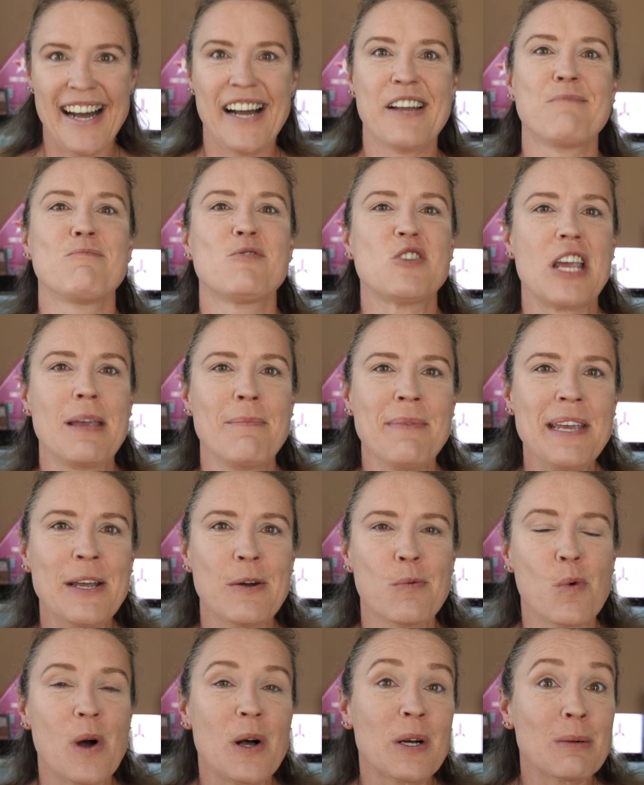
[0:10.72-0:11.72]
I'm Jamie,
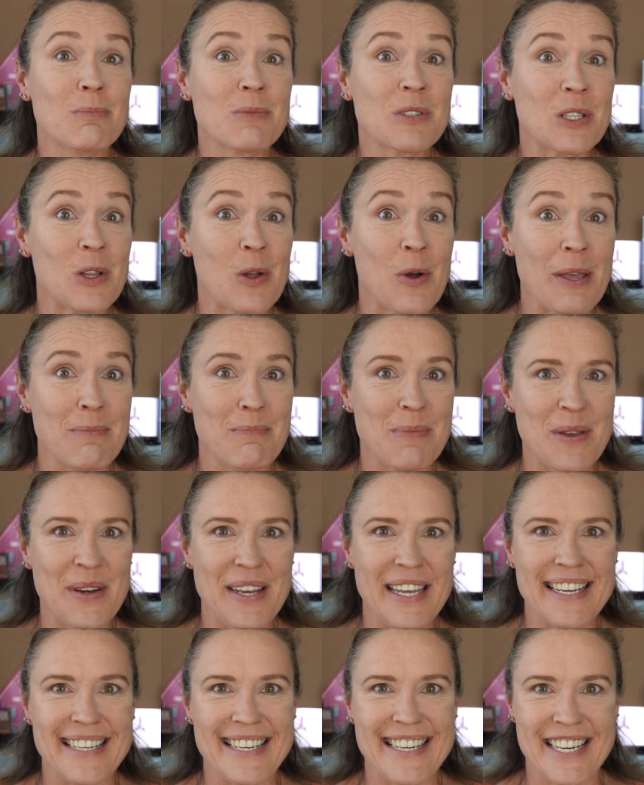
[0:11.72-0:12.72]
and welcome to Glowing
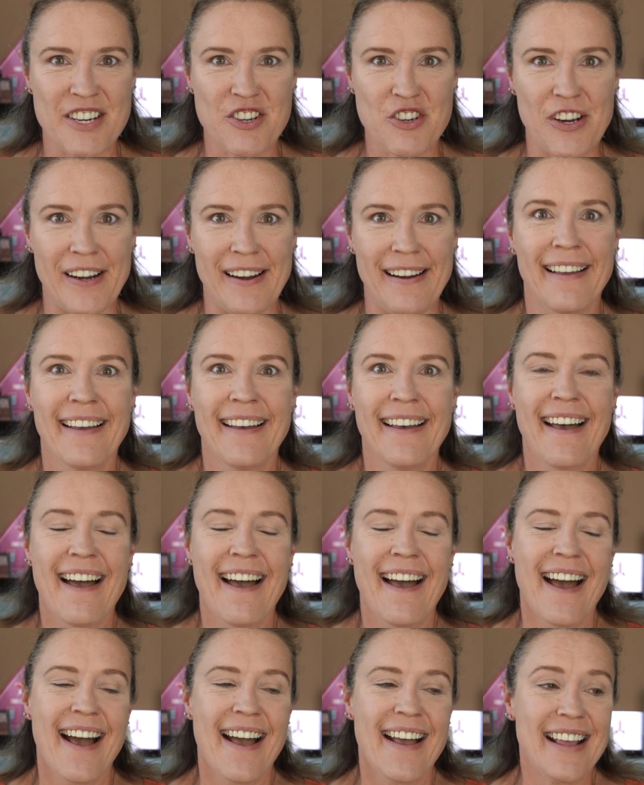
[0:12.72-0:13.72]
Beauty Addiction.
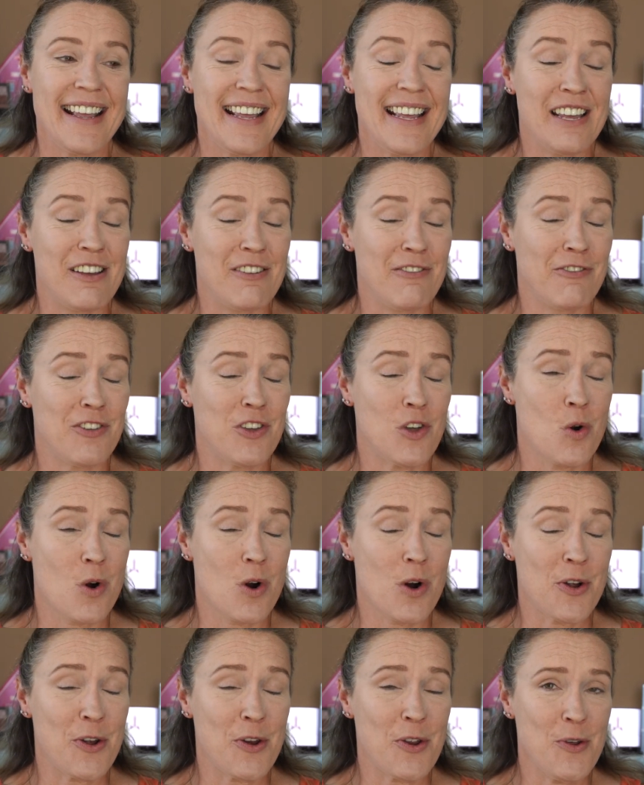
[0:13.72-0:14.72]
If
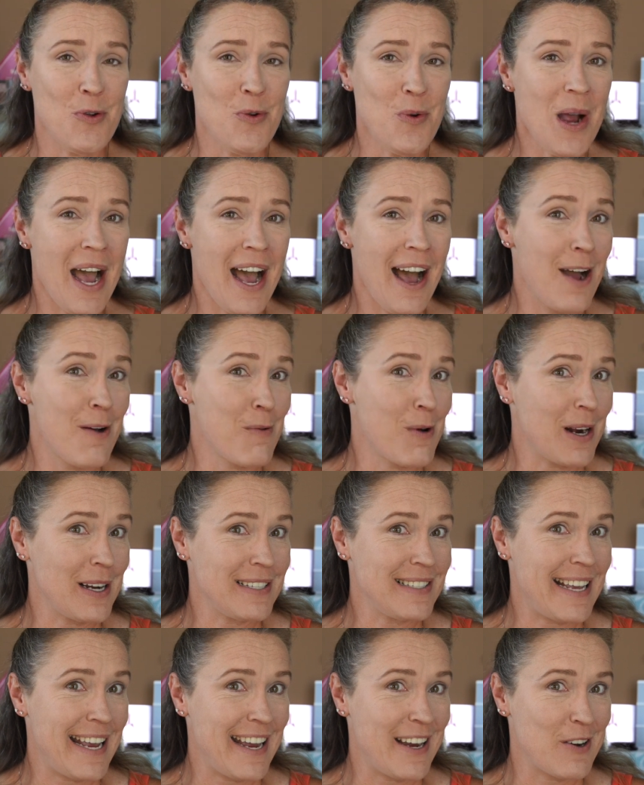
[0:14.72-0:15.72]
you're new, I want
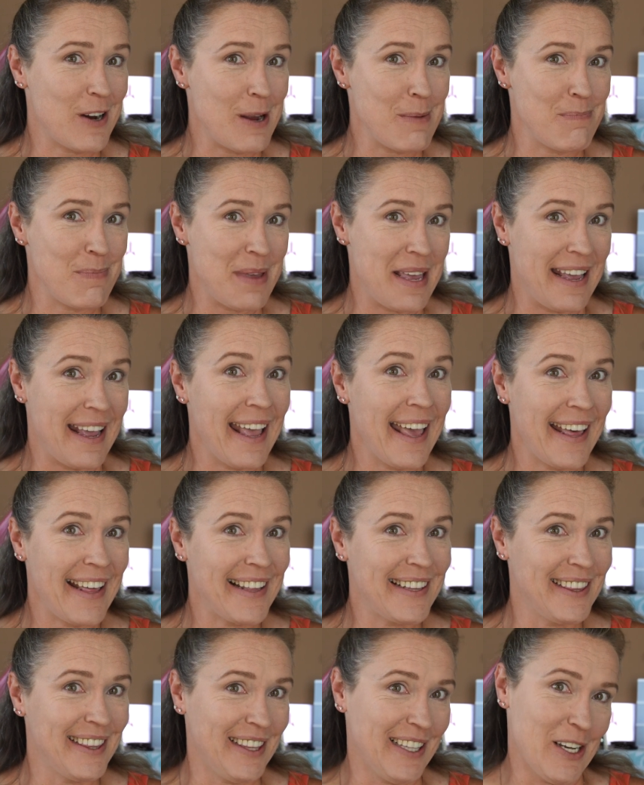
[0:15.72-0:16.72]
to say a great big
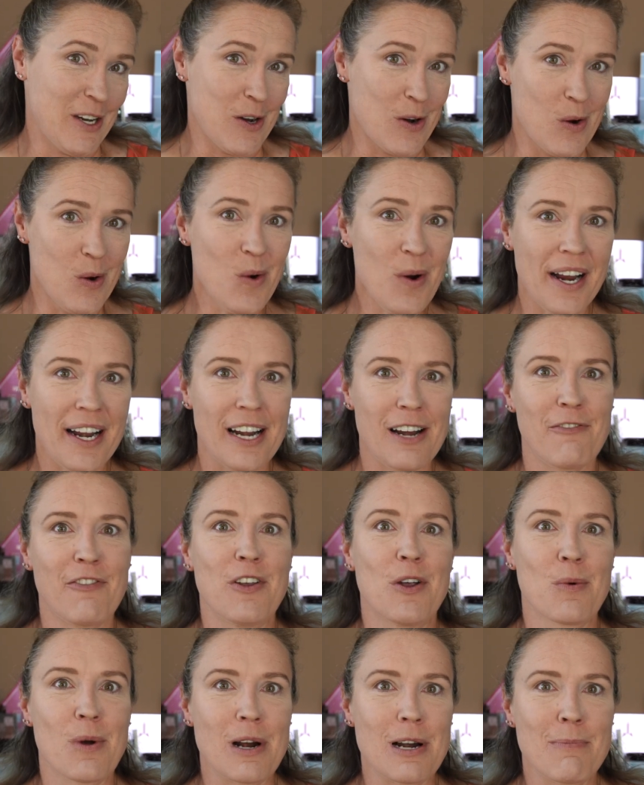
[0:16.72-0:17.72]
hello, and if
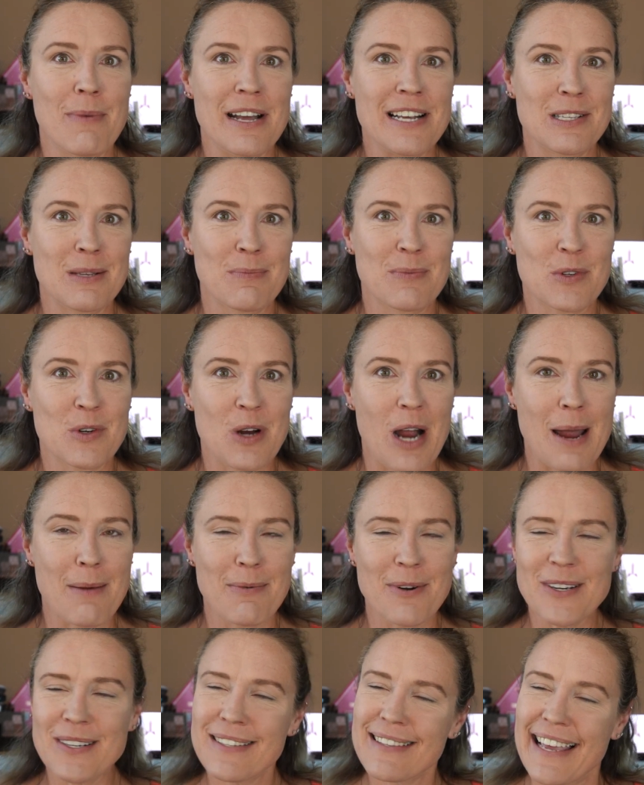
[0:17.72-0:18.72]
you're one of my
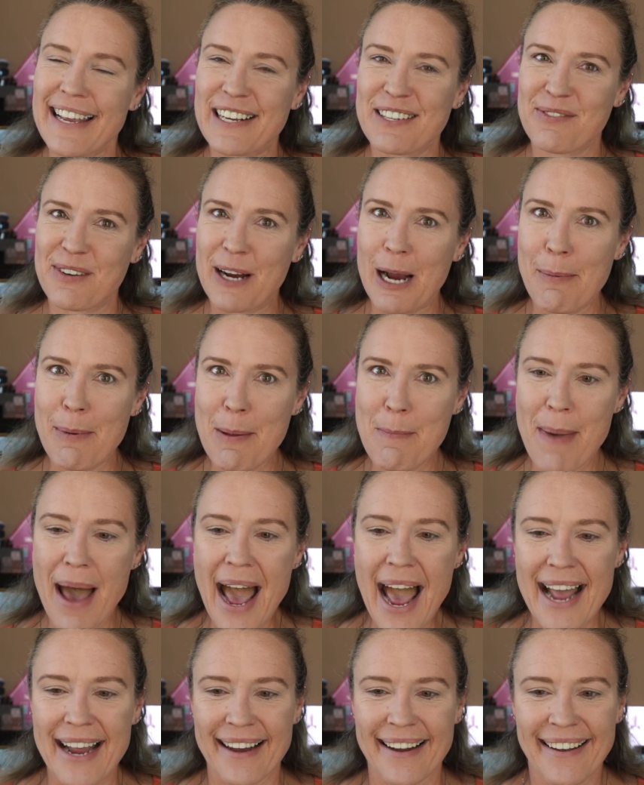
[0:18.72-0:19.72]
subscribers, thanks for coming
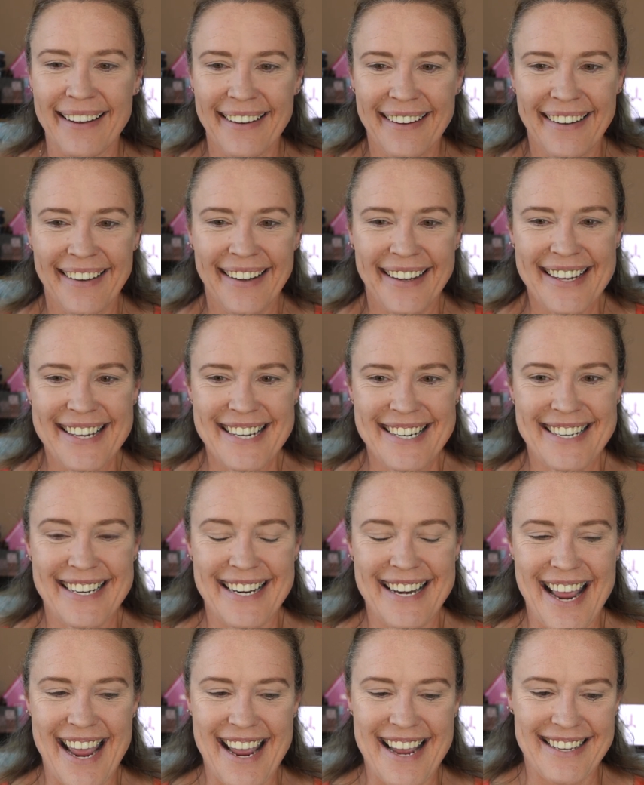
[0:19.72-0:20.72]
back.
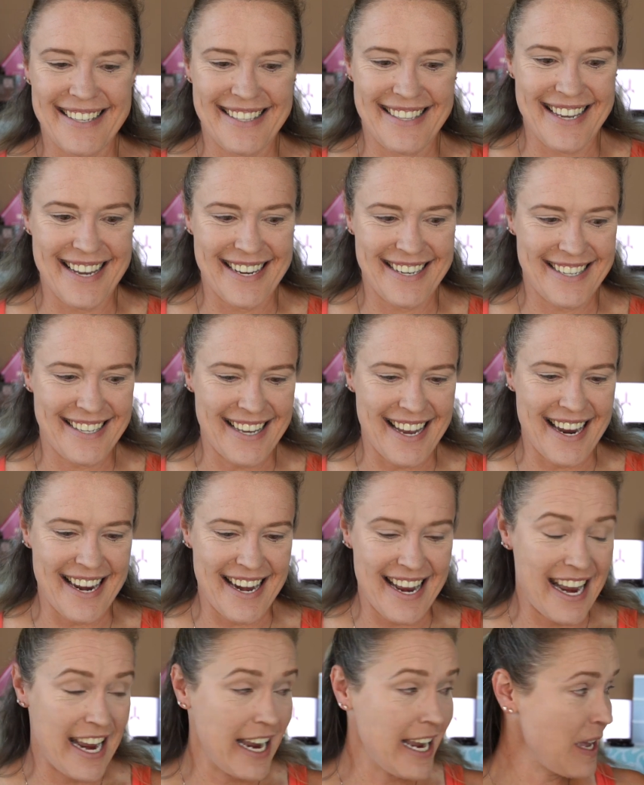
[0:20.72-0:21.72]
Today is the
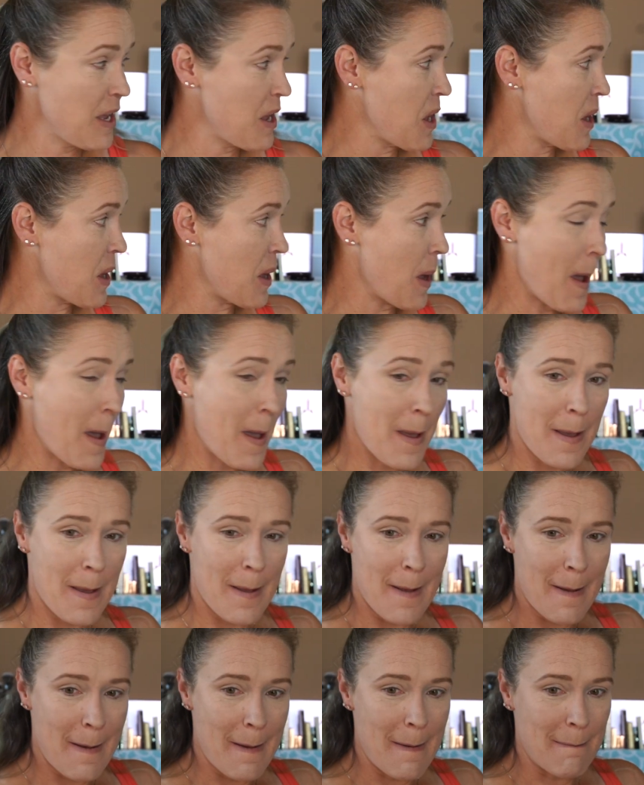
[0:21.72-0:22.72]
exciting
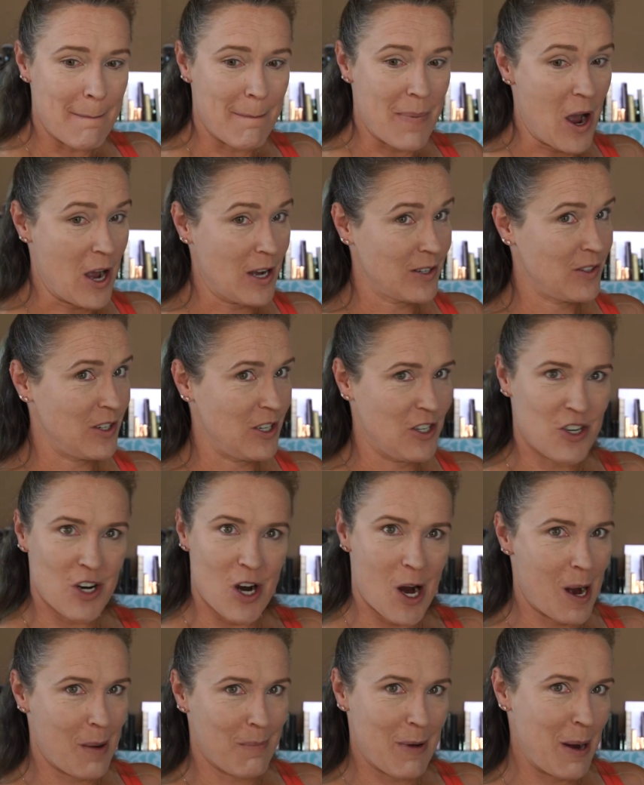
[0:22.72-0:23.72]

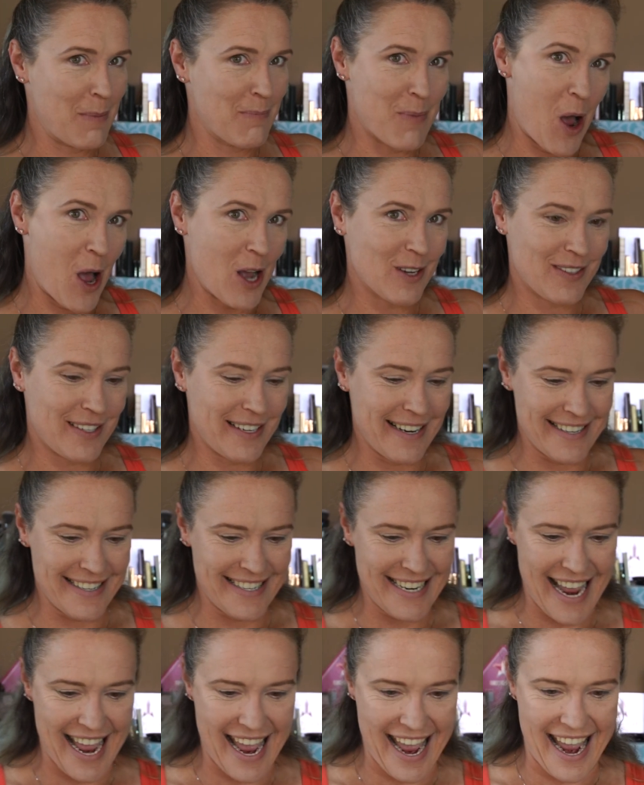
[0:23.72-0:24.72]
BoxyCharm unboxing
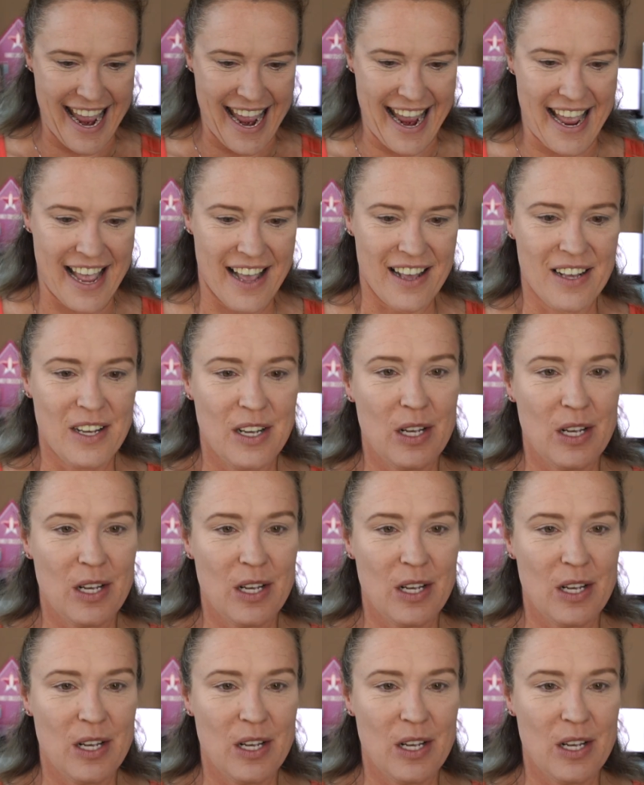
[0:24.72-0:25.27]
day.